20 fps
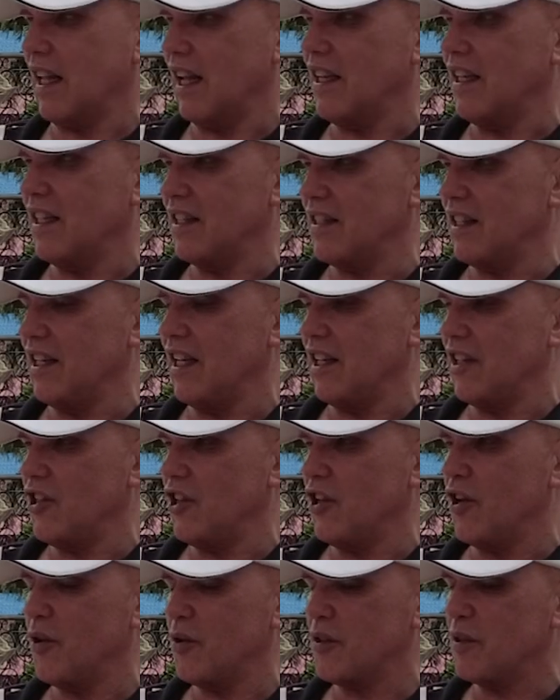like, isn't it?
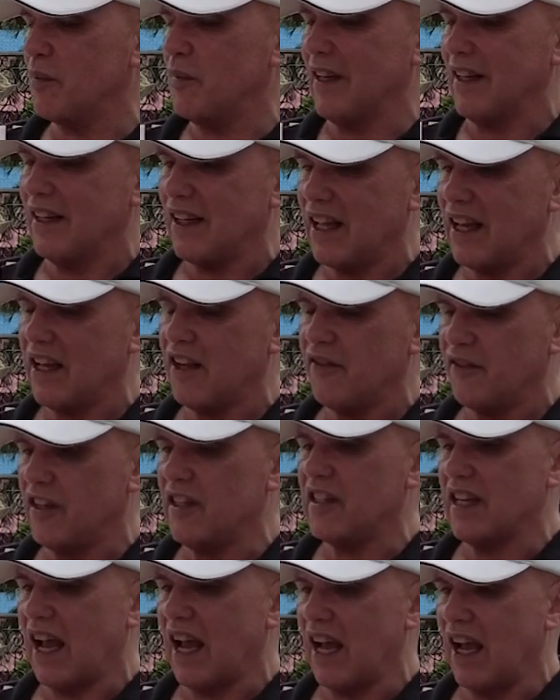You know what I mean? Life
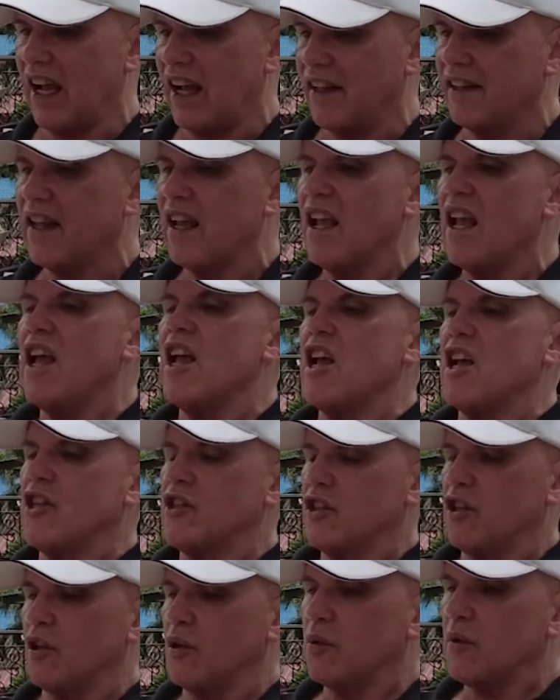is hard.
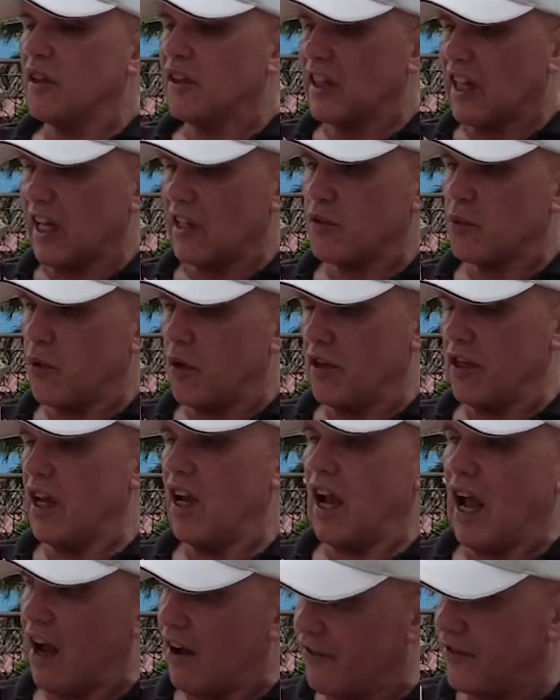So that's what you
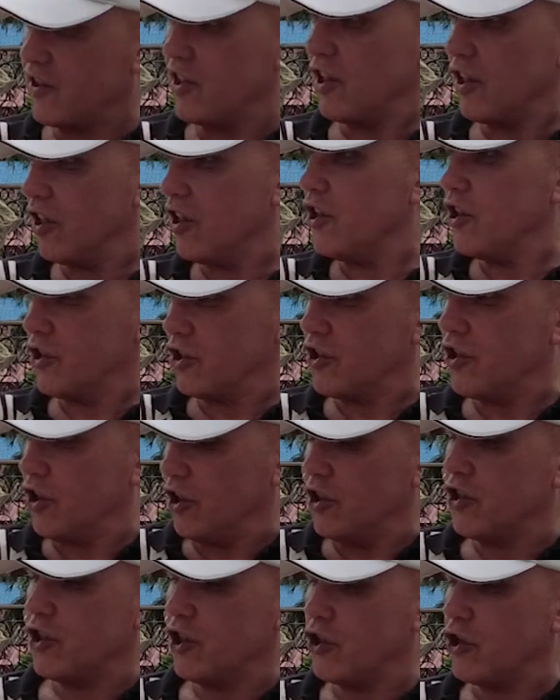have to
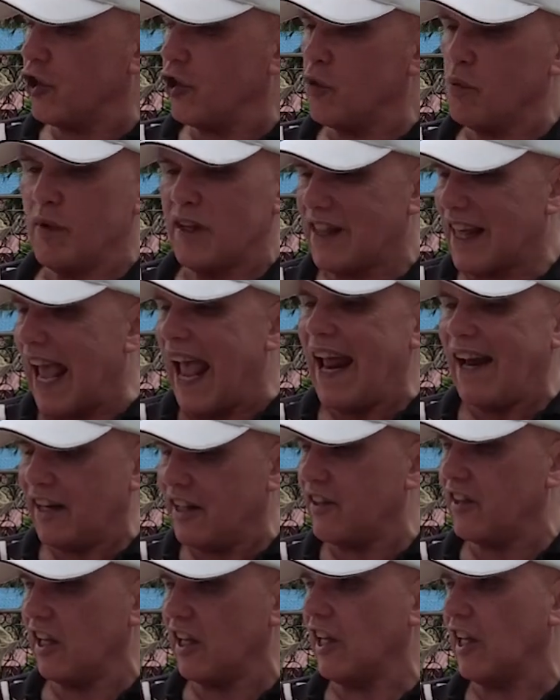do with
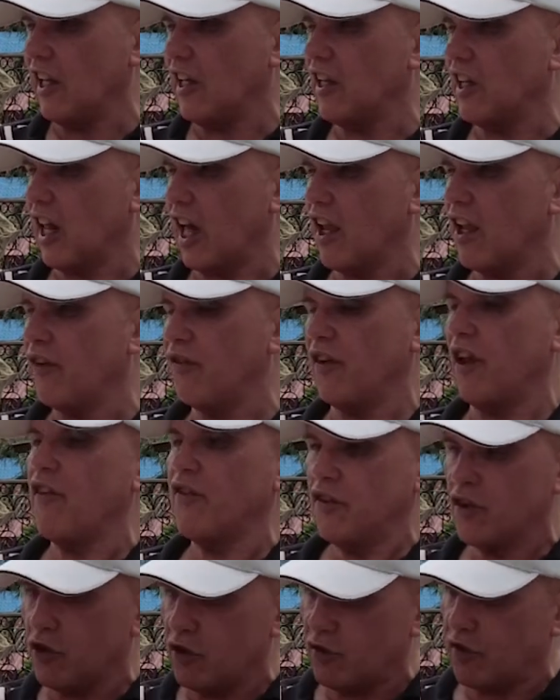anything in life.
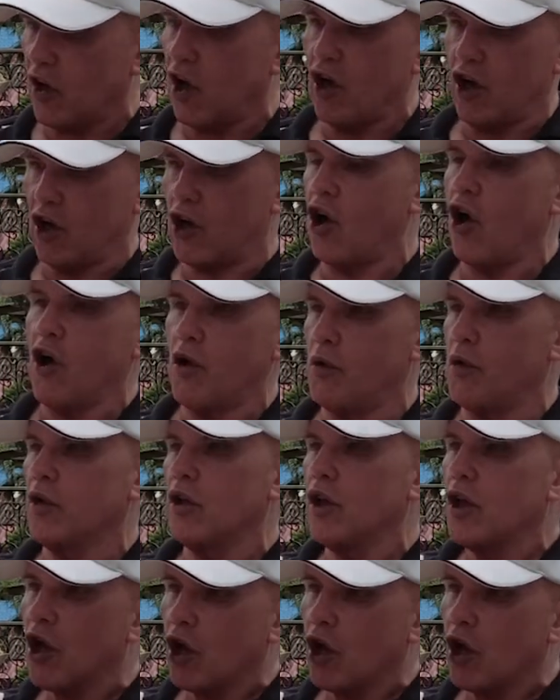If you've got a goal,